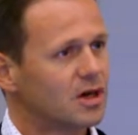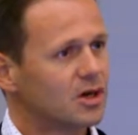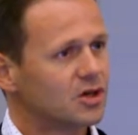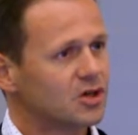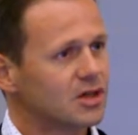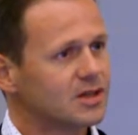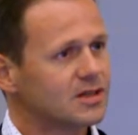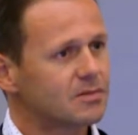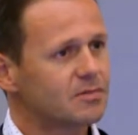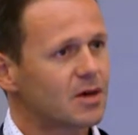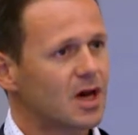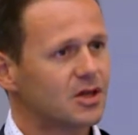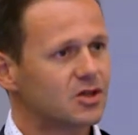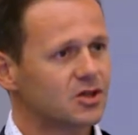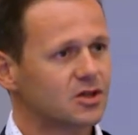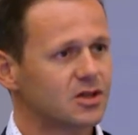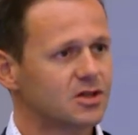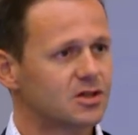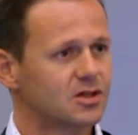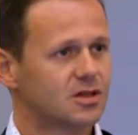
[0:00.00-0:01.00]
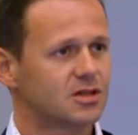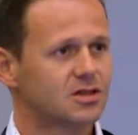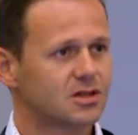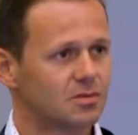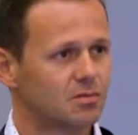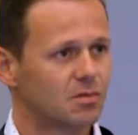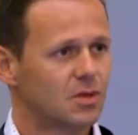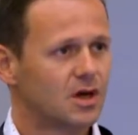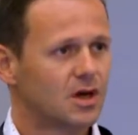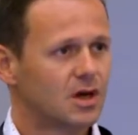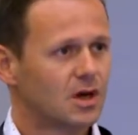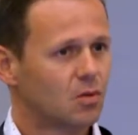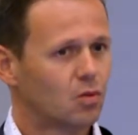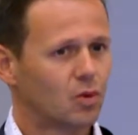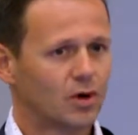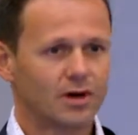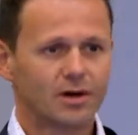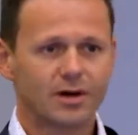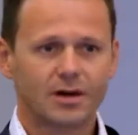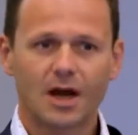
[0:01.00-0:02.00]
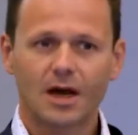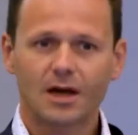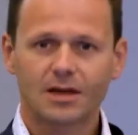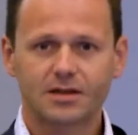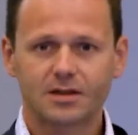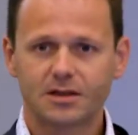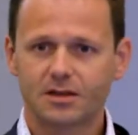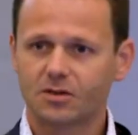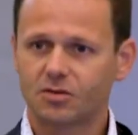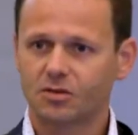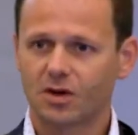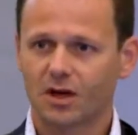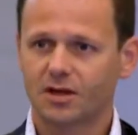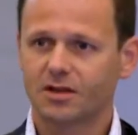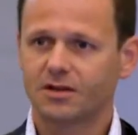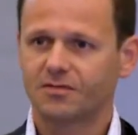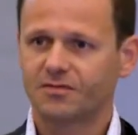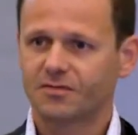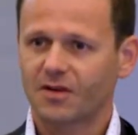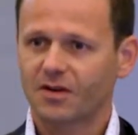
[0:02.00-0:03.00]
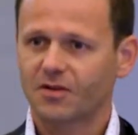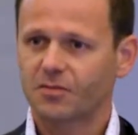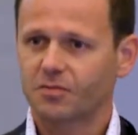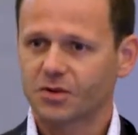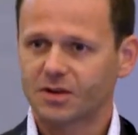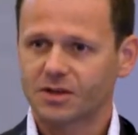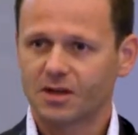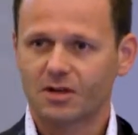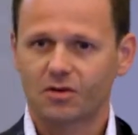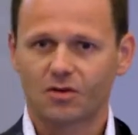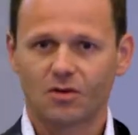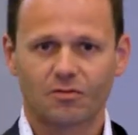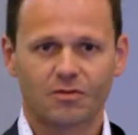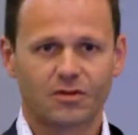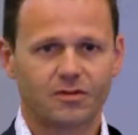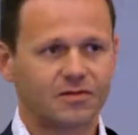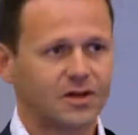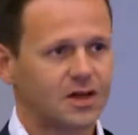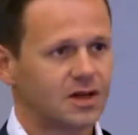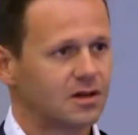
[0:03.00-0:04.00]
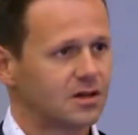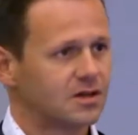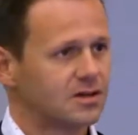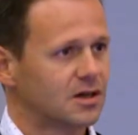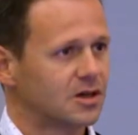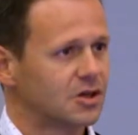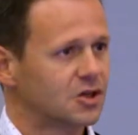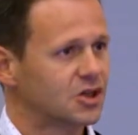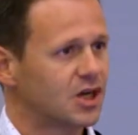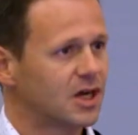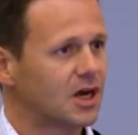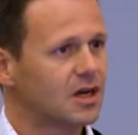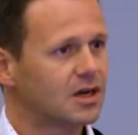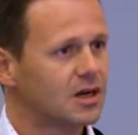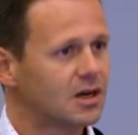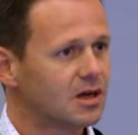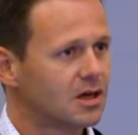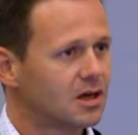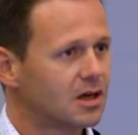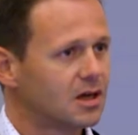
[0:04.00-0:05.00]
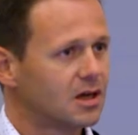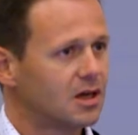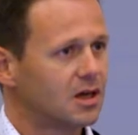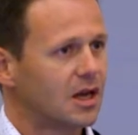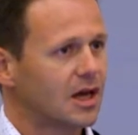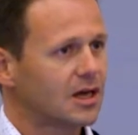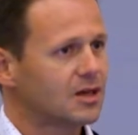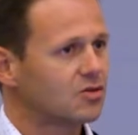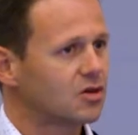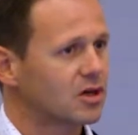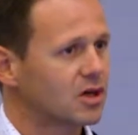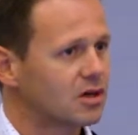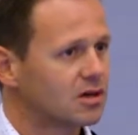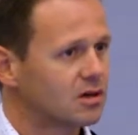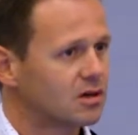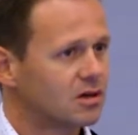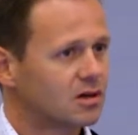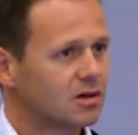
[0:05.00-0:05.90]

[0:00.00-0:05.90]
Just imagine a system where 90 to 95% of the vehicles are shared, electric,